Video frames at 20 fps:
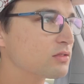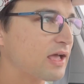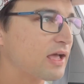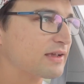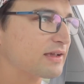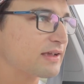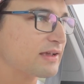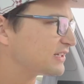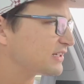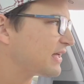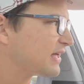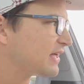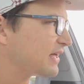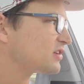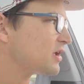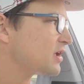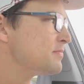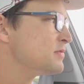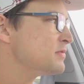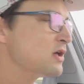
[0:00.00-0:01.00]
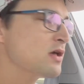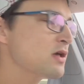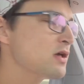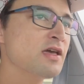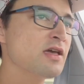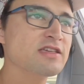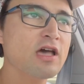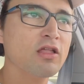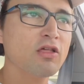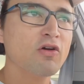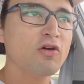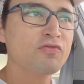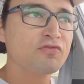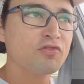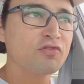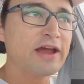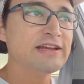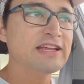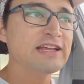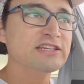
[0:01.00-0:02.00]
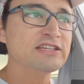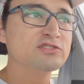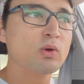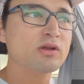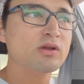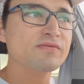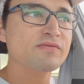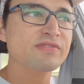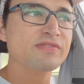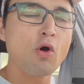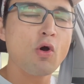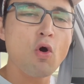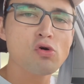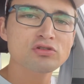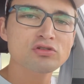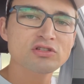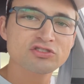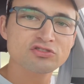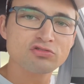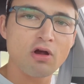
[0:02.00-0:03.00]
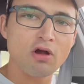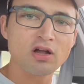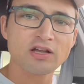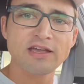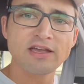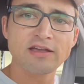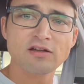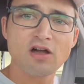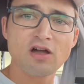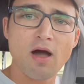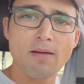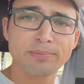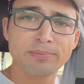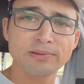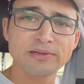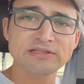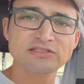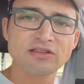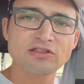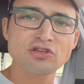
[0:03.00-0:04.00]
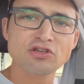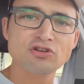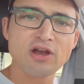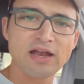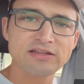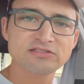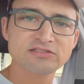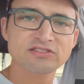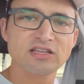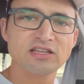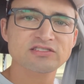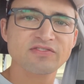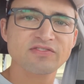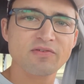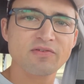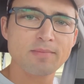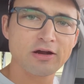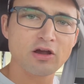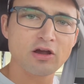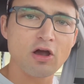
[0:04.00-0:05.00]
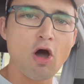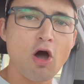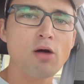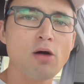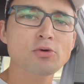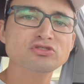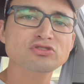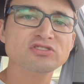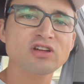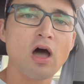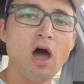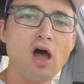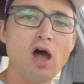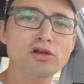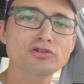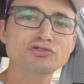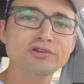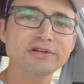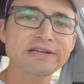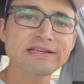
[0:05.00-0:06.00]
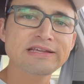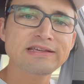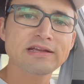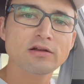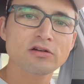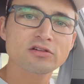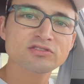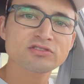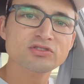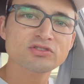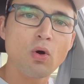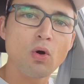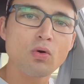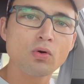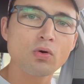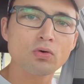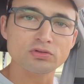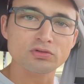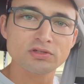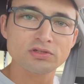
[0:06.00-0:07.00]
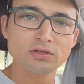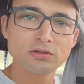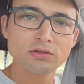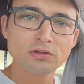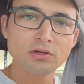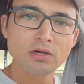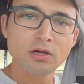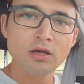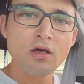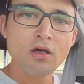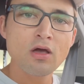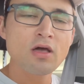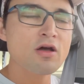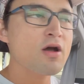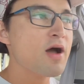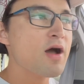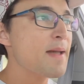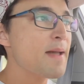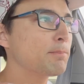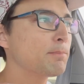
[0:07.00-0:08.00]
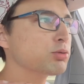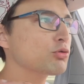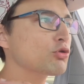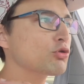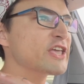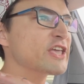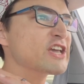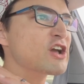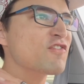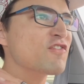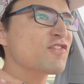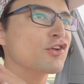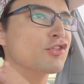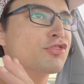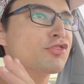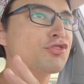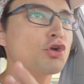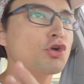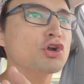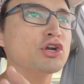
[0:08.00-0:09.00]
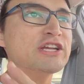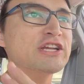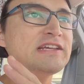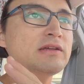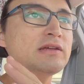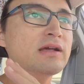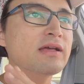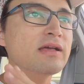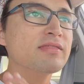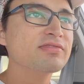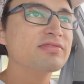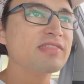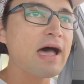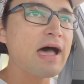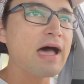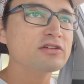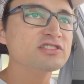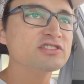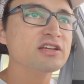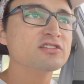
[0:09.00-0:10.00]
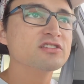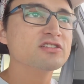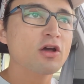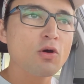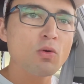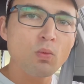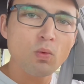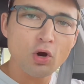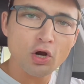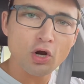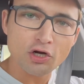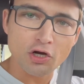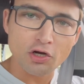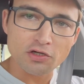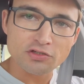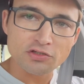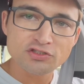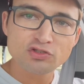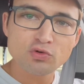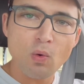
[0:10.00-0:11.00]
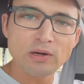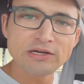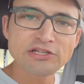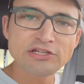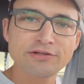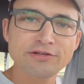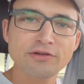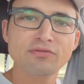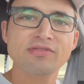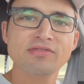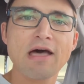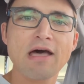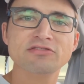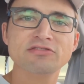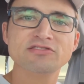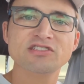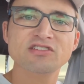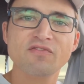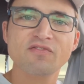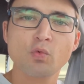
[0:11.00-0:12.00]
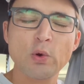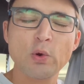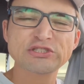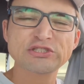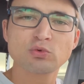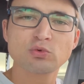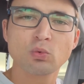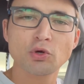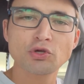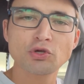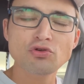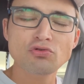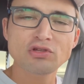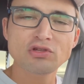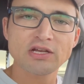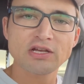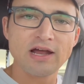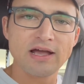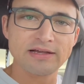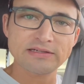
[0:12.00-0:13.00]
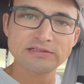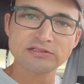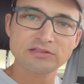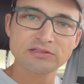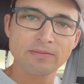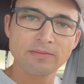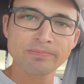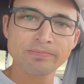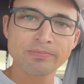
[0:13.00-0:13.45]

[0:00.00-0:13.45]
Like I said last time, Yellow Freight is one of the oldest trucking companies in the United States of America, almost 100 years old, employing over 30,000 workers, 22,000 of which were unionized.